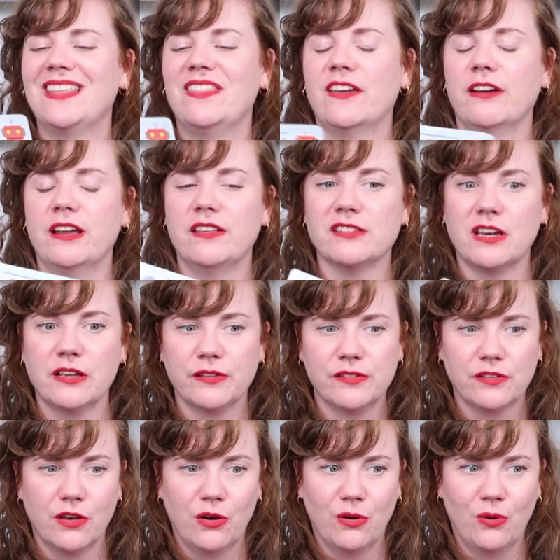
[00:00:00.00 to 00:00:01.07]
There is
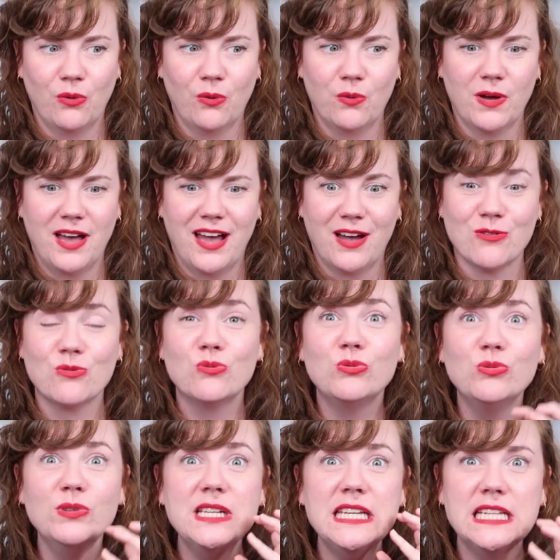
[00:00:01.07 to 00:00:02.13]
also a
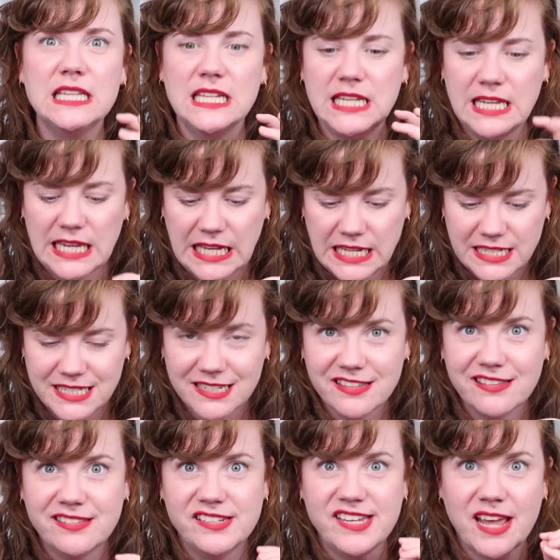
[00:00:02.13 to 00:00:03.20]
really neat
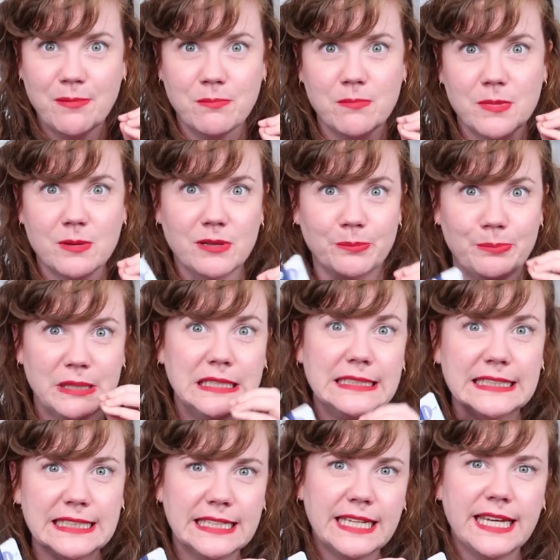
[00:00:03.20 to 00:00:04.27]
STEM
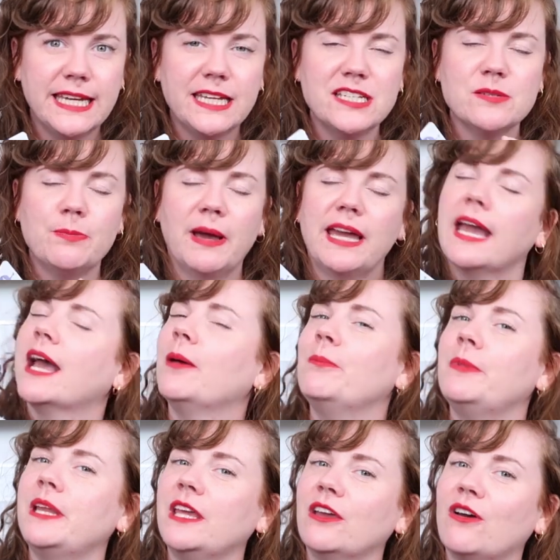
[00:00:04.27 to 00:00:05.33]
building kit by a
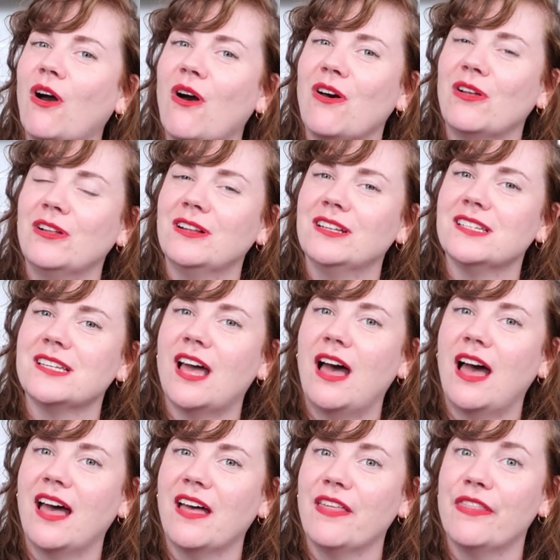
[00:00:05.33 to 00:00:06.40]
company called
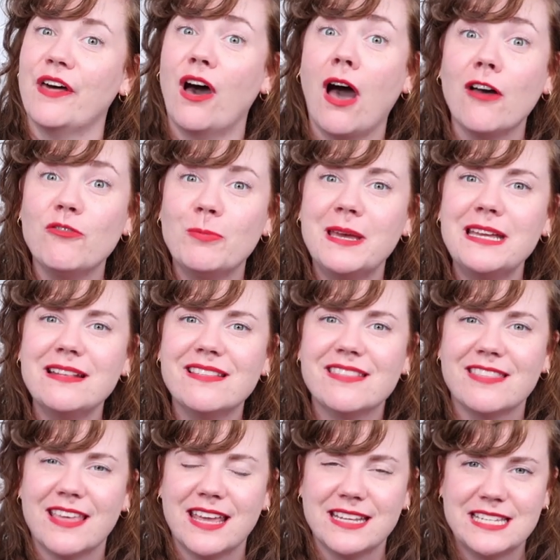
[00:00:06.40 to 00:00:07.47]
The
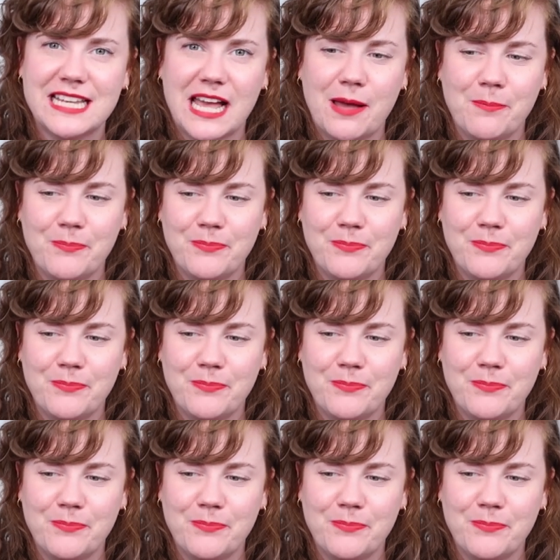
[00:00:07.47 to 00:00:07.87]
Offbits that